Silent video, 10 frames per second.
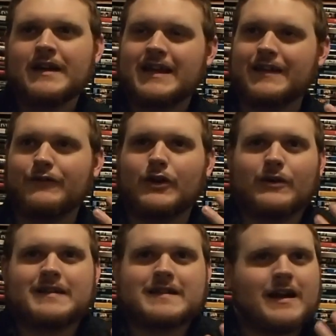even though
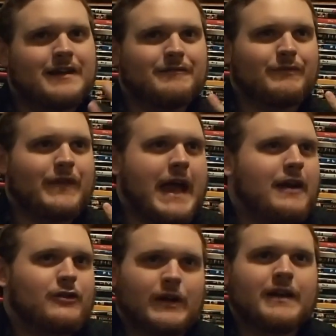it's not that
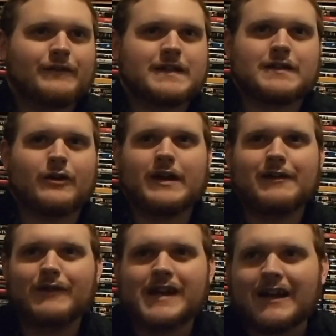great of a story,
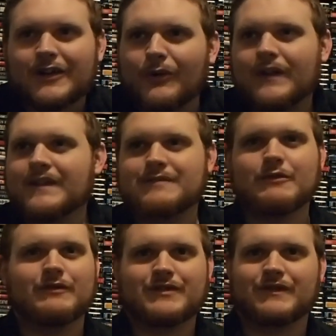and we're not going to these
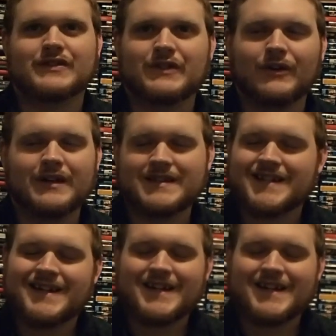movies for stories.